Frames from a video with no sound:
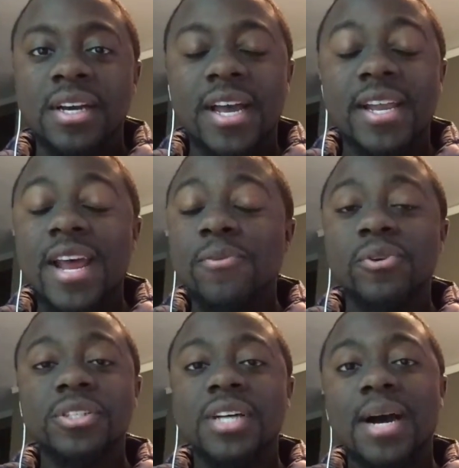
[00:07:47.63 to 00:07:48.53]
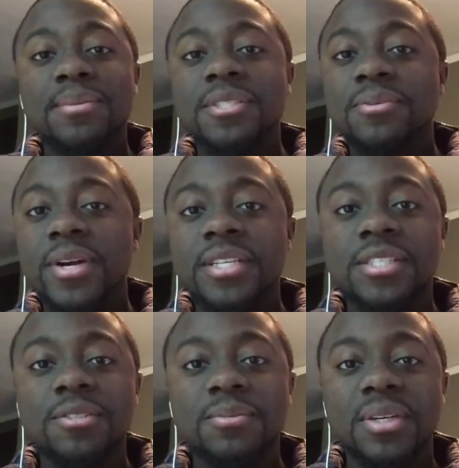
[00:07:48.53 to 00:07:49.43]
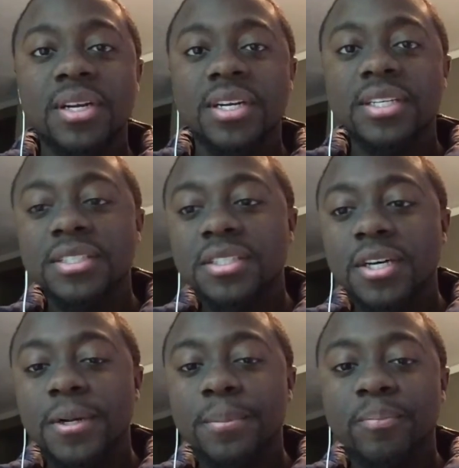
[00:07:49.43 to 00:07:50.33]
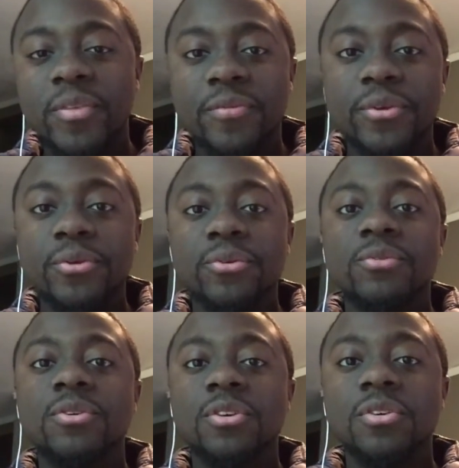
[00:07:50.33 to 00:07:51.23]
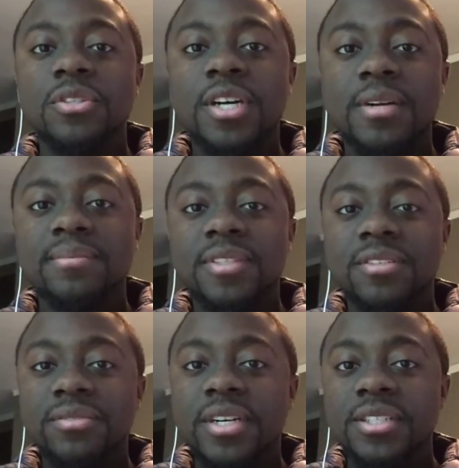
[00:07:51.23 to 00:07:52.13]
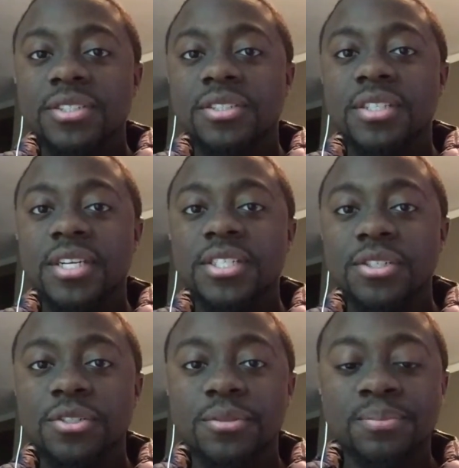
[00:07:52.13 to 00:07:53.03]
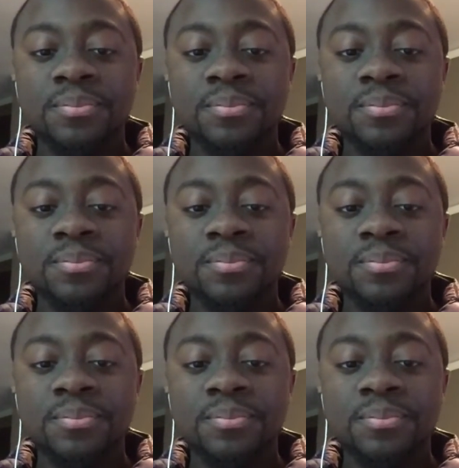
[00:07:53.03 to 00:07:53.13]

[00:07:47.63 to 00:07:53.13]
And that works the opposite way too, because if you've grown up in a very traditional